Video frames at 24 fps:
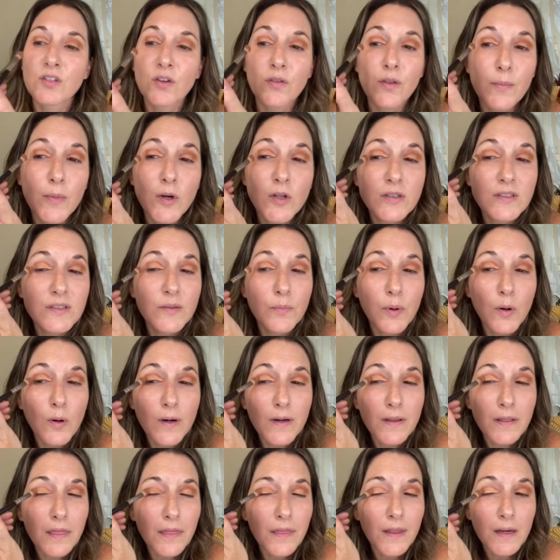the most
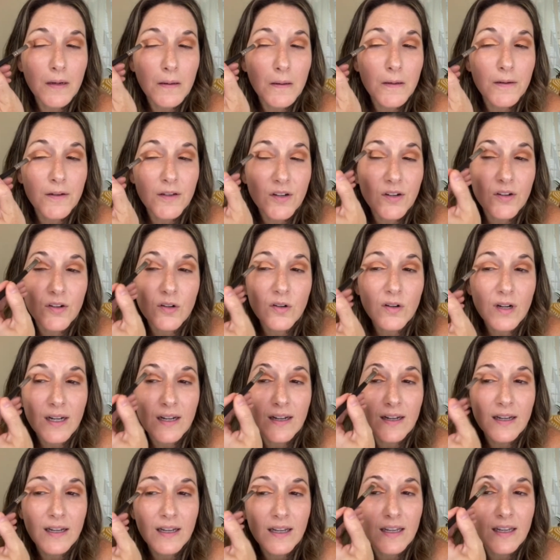important thing to do
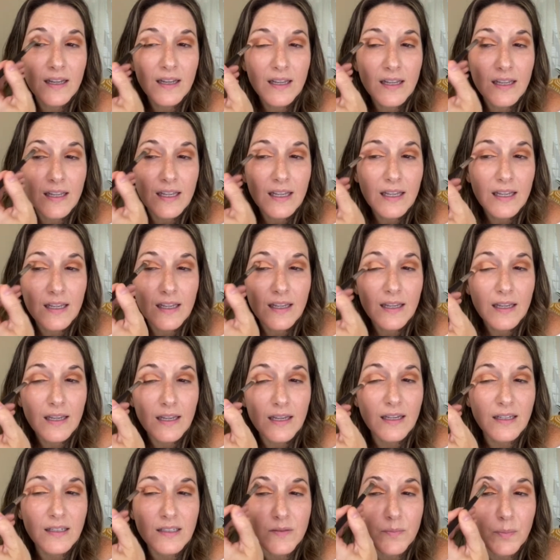
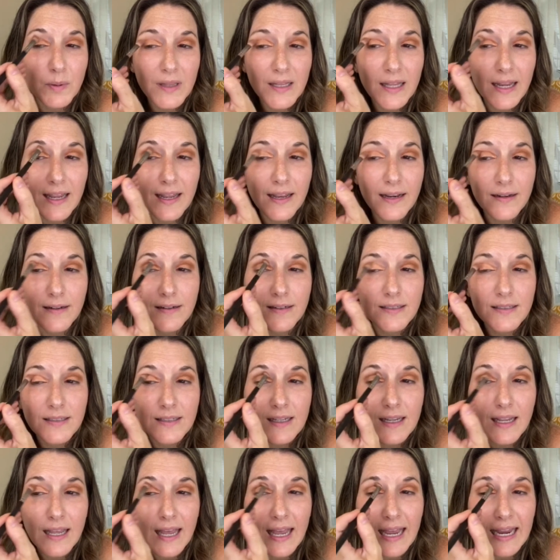is blend.
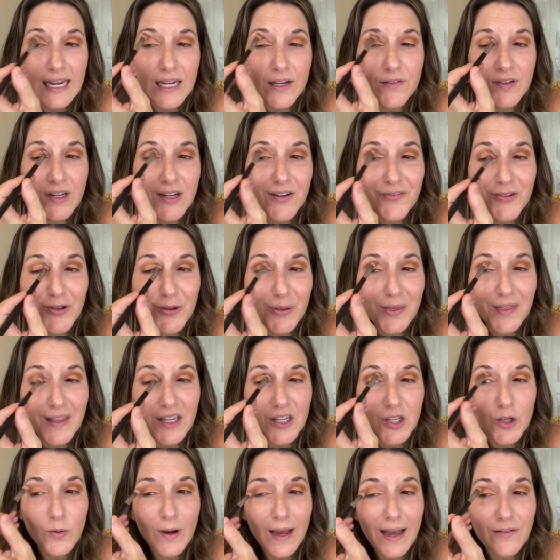Even if you
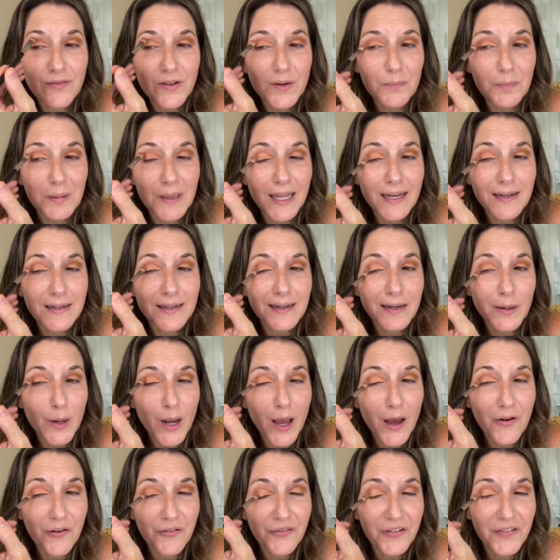think you haven't blended
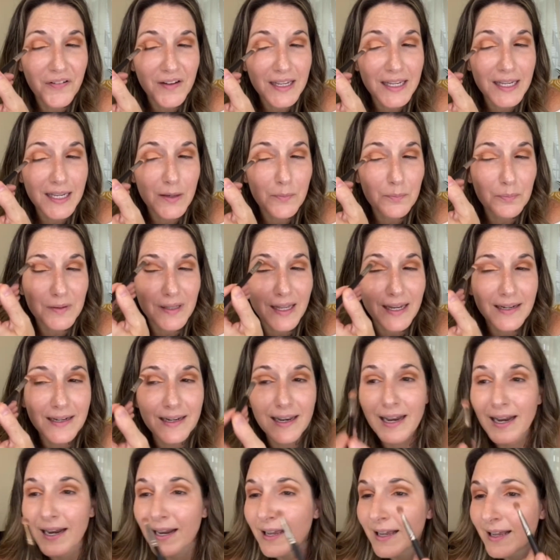enough, keep
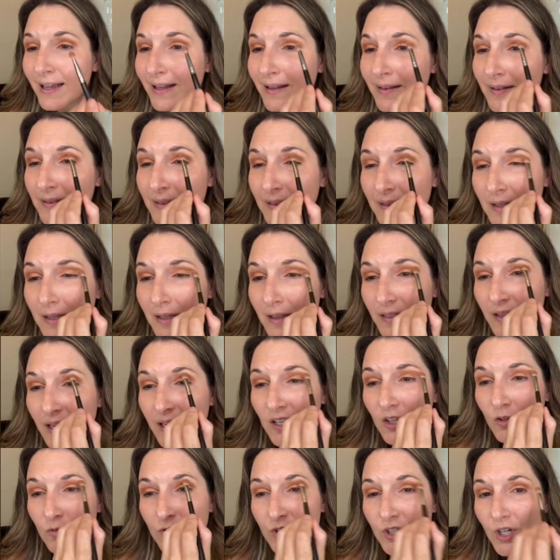blending. Like,
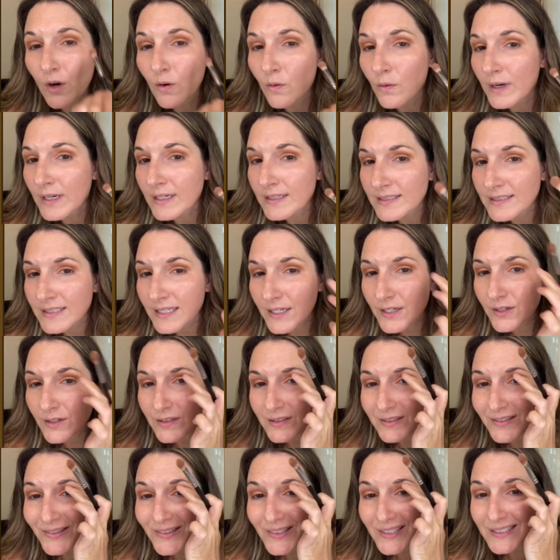you don't want to see,
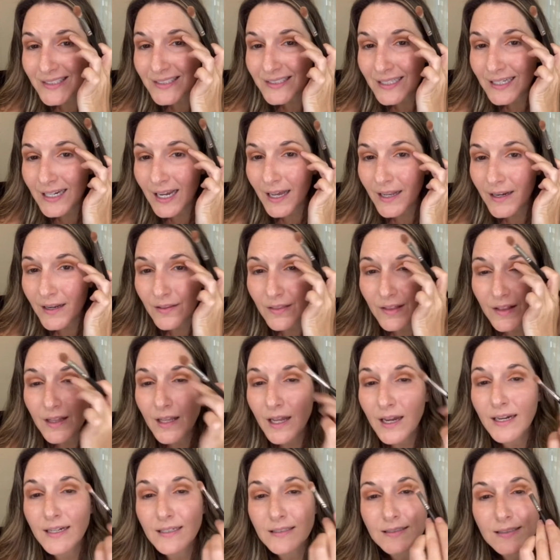so you can see kind of the
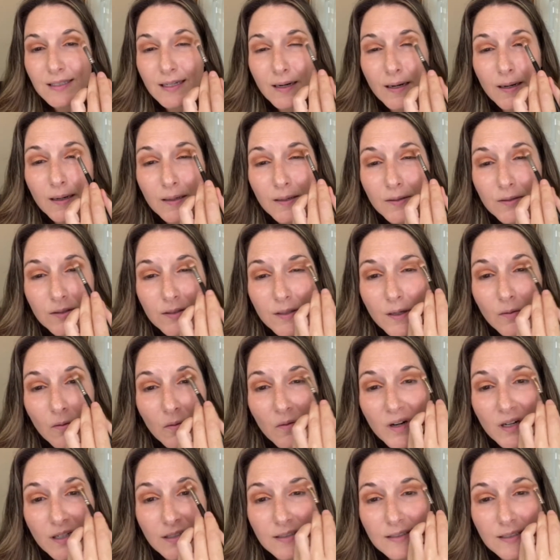lines there. You don't
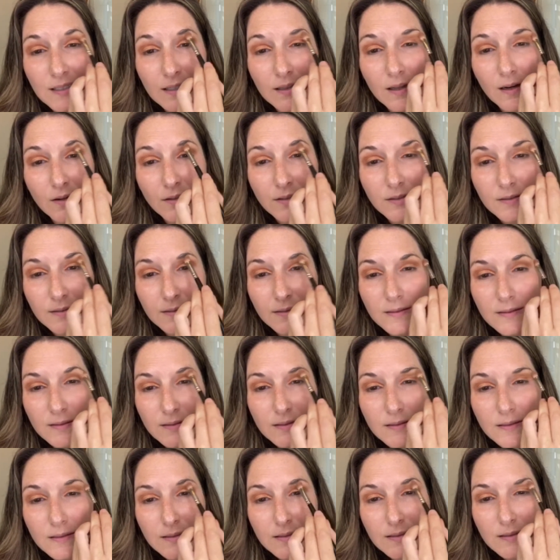want to see those.
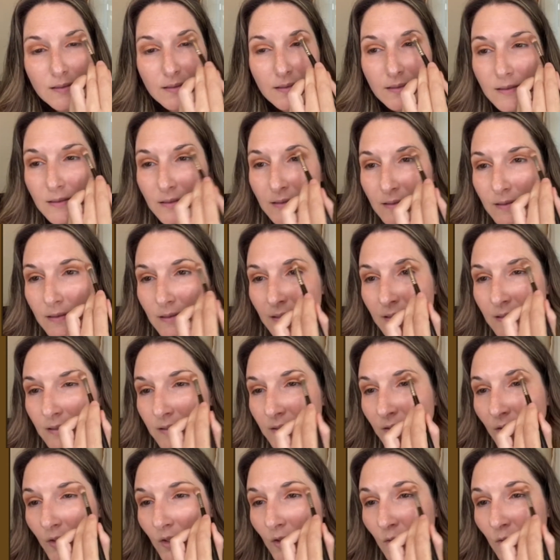And so you